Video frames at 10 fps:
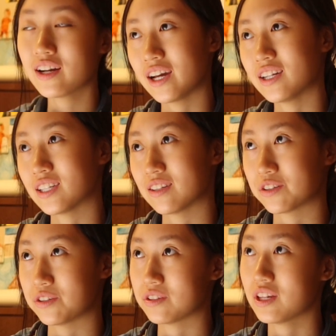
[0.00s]
Okay, I'll tell the
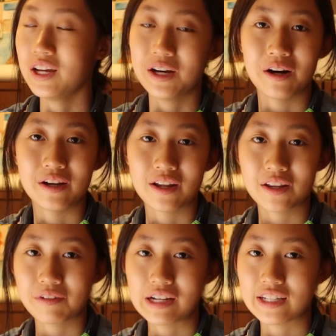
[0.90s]
truth.
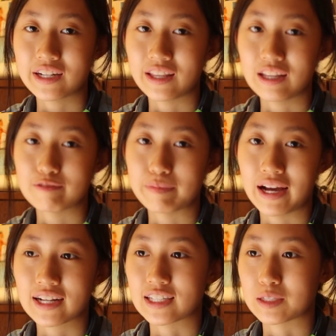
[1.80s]
Another reason I love
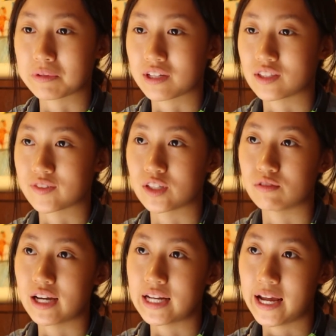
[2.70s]
Max is because of her
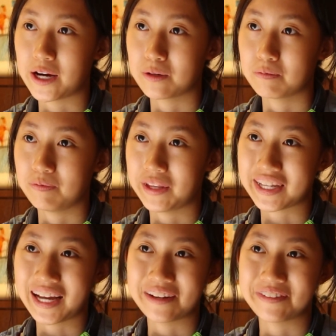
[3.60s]
red hair.
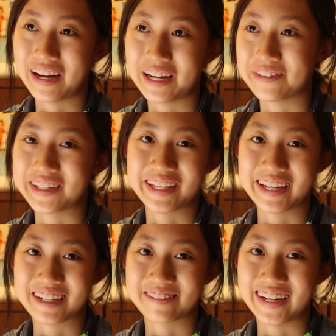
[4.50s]
Like I really
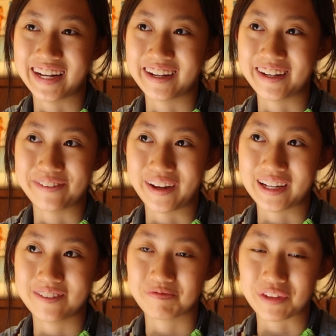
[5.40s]
like red hair.
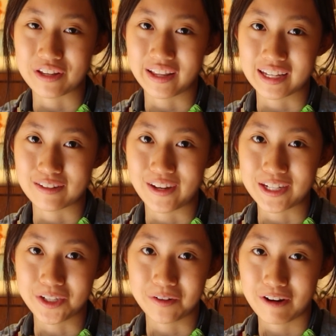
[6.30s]
If I
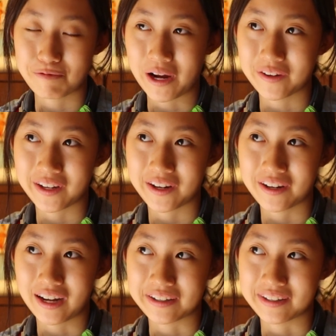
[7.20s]
don't have brown hair,
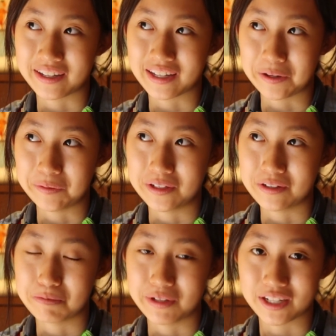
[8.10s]
I think I would
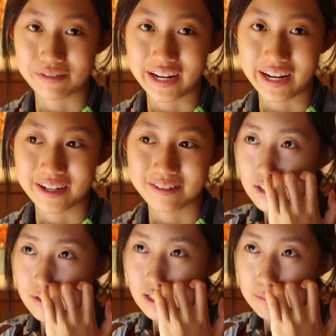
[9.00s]
pick red hair.
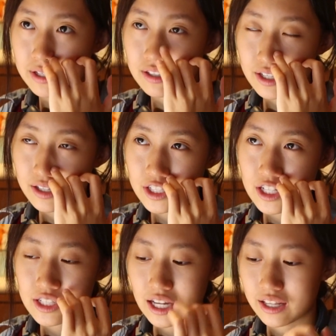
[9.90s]
So some other
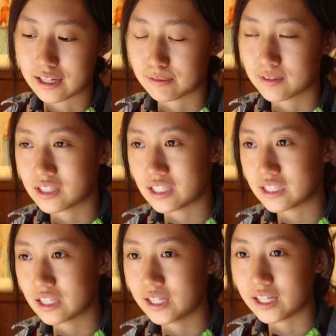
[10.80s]
characters I like from this
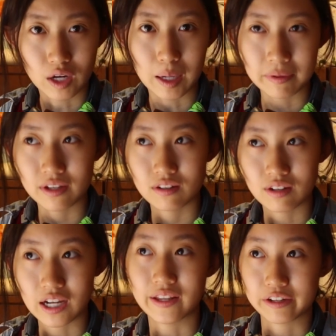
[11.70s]
season, Robin.
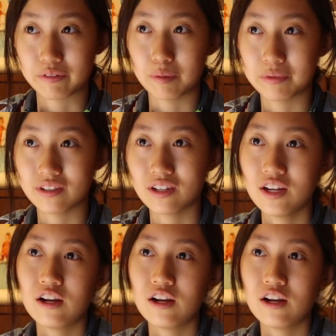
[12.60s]
I like Robin.